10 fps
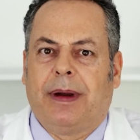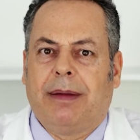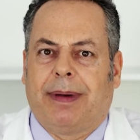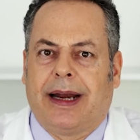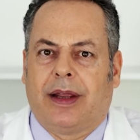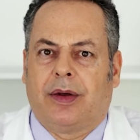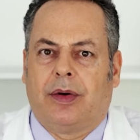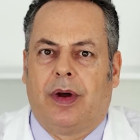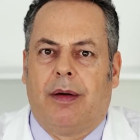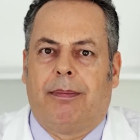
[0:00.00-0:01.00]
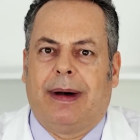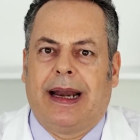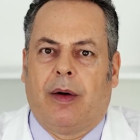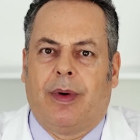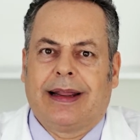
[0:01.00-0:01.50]
Depending on
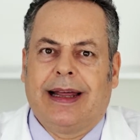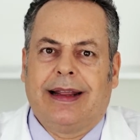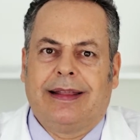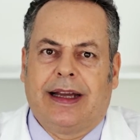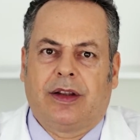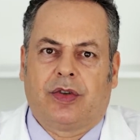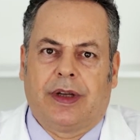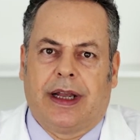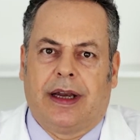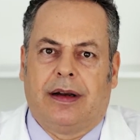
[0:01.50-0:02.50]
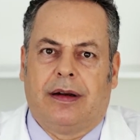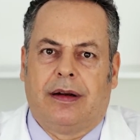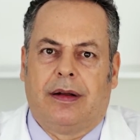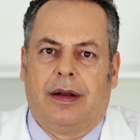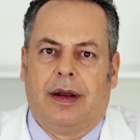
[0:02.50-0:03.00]
how he has lived
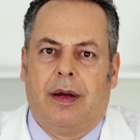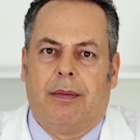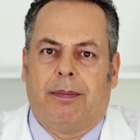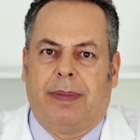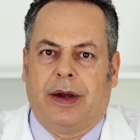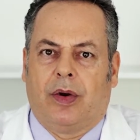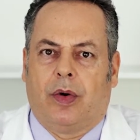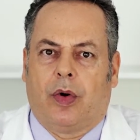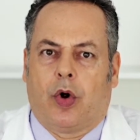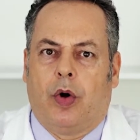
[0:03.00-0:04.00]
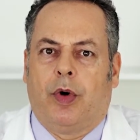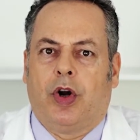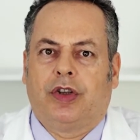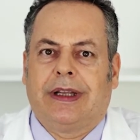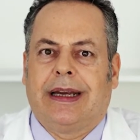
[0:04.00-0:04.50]
the first stages of his life,
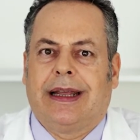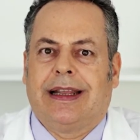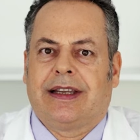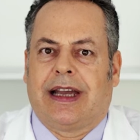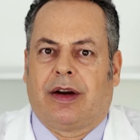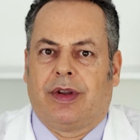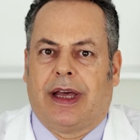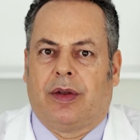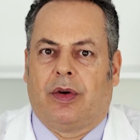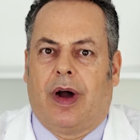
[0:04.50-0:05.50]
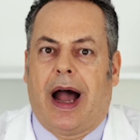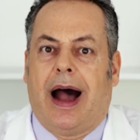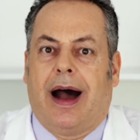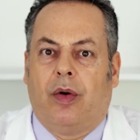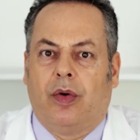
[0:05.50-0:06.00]
he will have
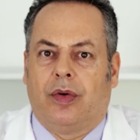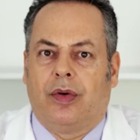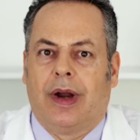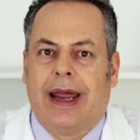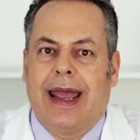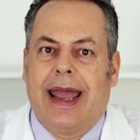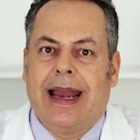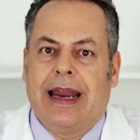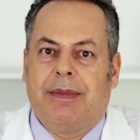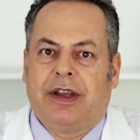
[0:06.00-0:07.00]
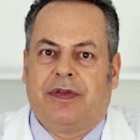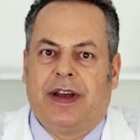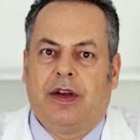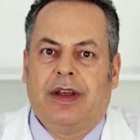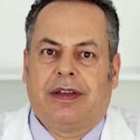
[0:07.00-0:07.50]
one personality or another.
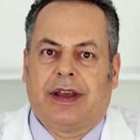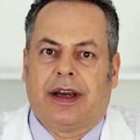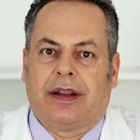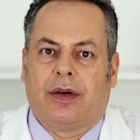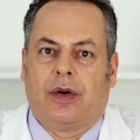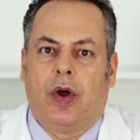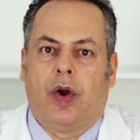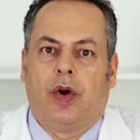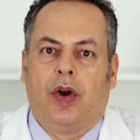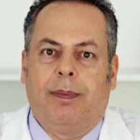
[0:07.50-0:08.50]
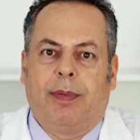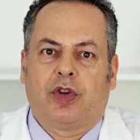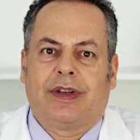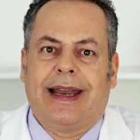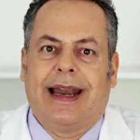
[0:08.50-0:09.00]
If these
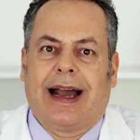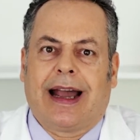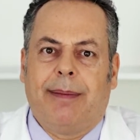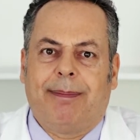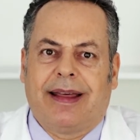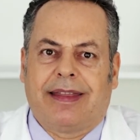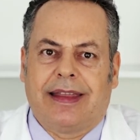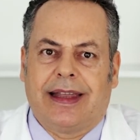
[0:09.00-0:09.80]
first stages are